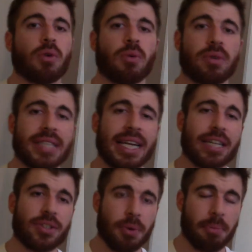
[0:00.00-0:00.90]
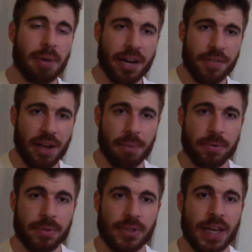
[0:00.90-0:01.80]
well, once I get to a body fat
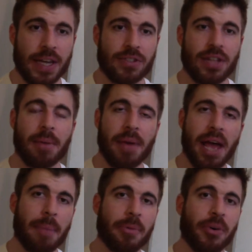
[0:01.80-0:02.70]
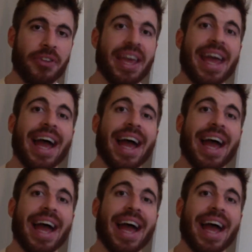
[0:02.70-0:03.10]
percentage that I'm happy with,